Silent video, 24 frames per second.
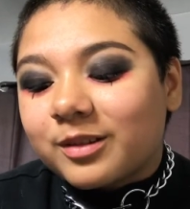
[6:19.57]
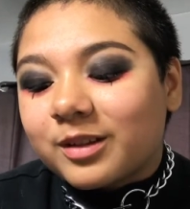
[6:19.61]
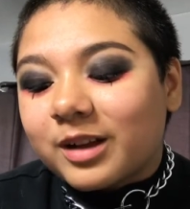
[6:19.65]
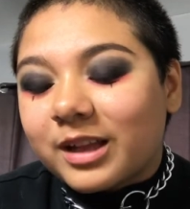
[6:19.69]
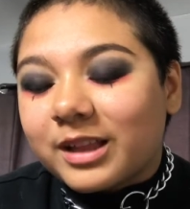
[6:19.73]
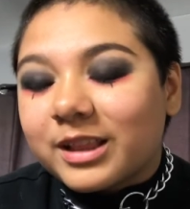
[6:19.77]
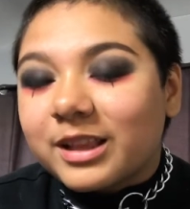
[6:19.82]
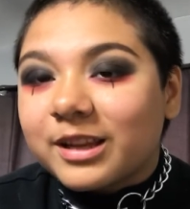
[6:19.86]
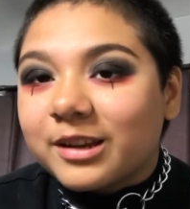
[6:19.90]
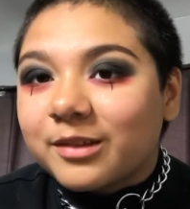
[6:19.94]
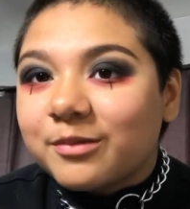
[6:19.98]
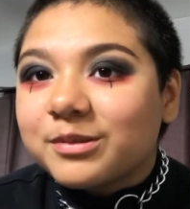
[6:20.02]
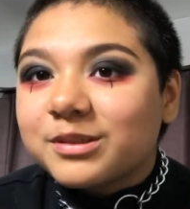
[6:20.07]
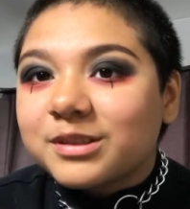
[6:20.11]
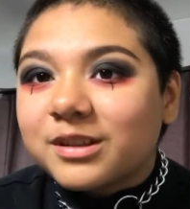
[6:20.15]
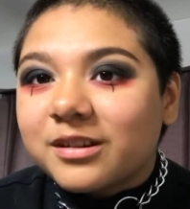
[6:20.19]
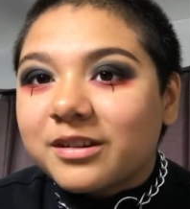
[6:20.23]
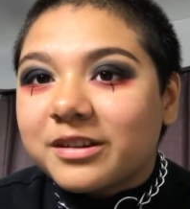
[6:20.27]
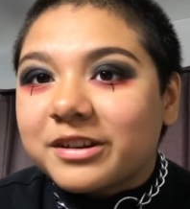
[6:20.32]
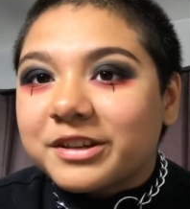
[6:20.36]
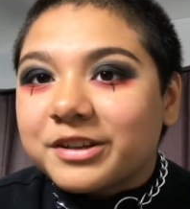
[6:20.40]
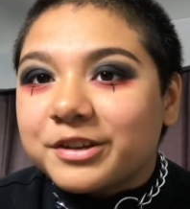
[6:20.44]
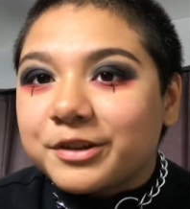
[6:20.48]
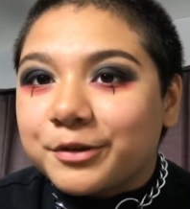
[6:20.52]
I think it was
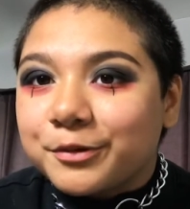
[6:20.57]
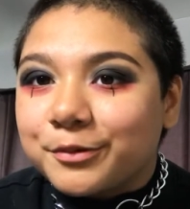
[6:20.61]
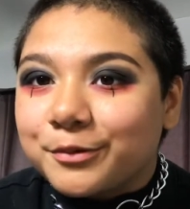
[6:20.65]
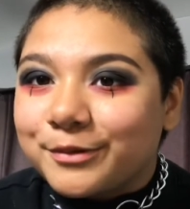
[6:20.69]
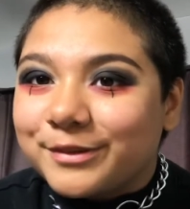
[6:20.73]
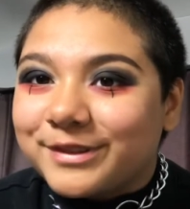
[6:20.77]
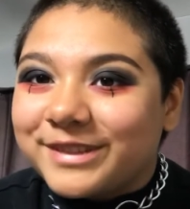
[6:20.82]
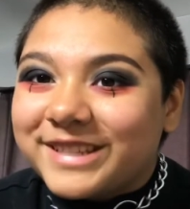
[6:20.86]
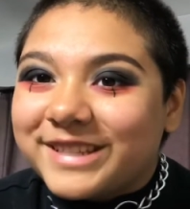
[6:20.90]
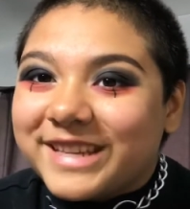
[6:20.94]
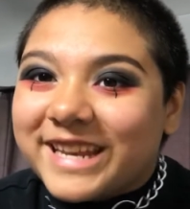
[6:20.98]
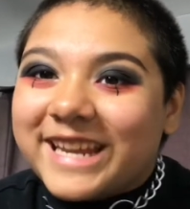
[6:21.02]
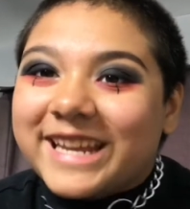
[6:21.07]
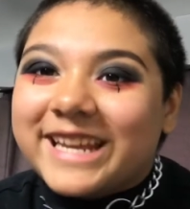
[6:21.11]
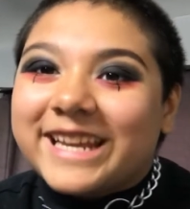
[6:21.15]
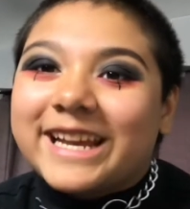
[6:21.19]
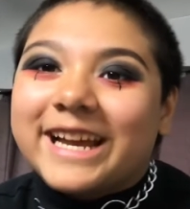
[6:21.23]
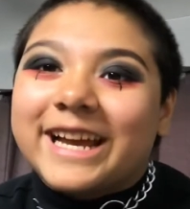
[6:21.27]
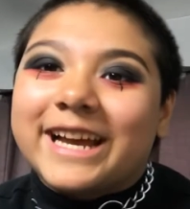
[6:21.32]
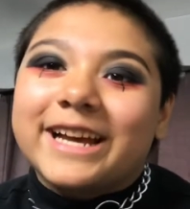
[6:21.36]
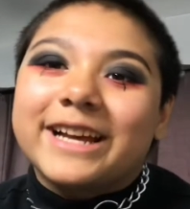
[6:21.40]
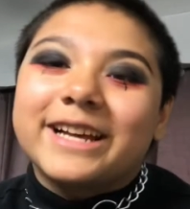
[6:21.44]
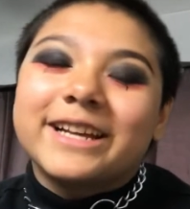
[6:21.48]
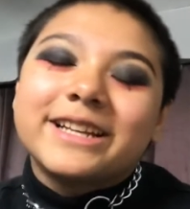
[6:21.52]
on a Tuesday,
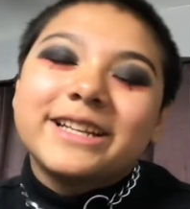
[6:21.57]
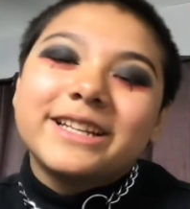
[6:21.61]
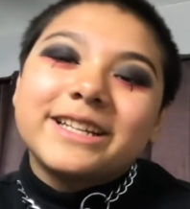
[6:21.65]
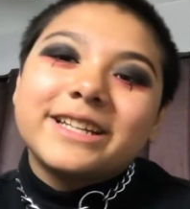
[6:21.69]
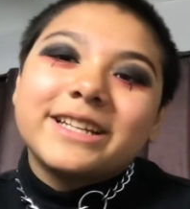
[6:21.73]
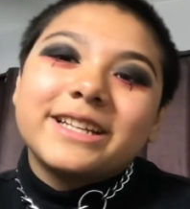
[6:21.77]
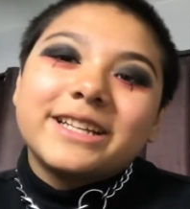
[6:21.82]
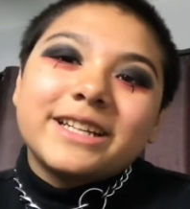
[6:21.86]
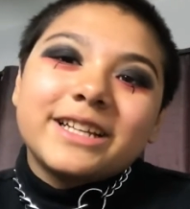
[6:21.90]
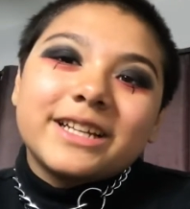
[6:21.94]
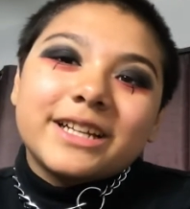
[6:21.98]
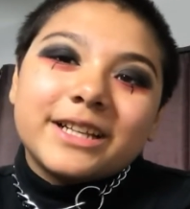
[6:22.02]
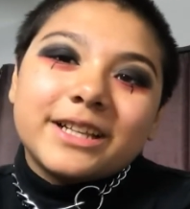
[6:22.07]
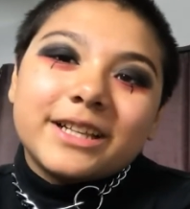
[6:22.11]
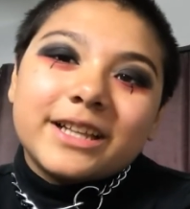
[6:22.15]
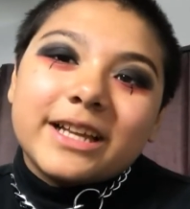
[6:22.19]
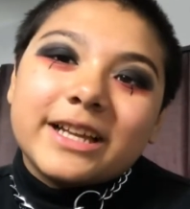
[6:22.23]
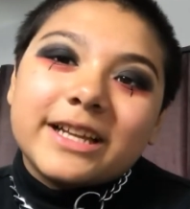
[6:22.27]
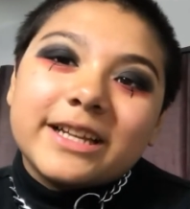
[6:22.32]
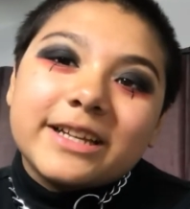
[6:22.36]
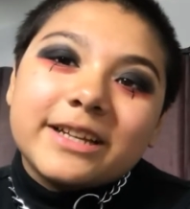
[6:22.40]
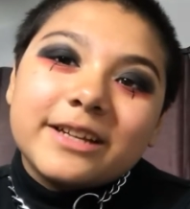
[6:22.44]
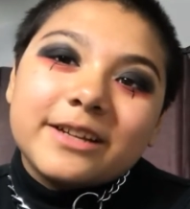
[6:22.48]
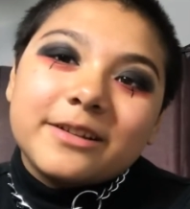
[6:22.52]
yeah.
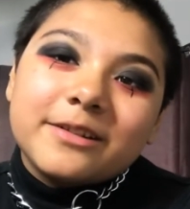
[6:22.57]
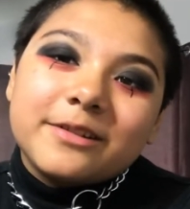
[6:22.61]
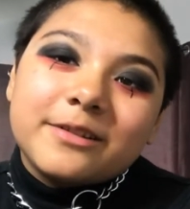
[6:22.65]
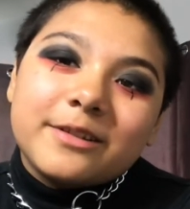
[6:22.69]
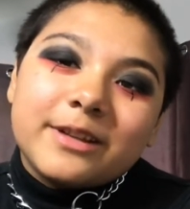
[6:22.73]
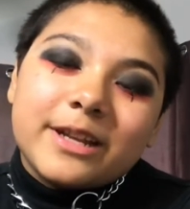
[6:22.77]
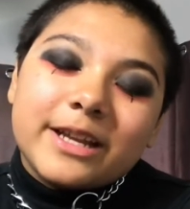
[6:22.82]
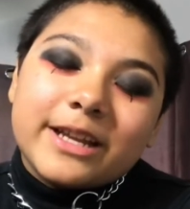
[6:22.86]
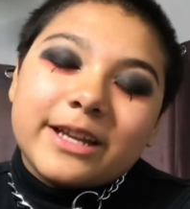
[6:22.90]
Like, okay.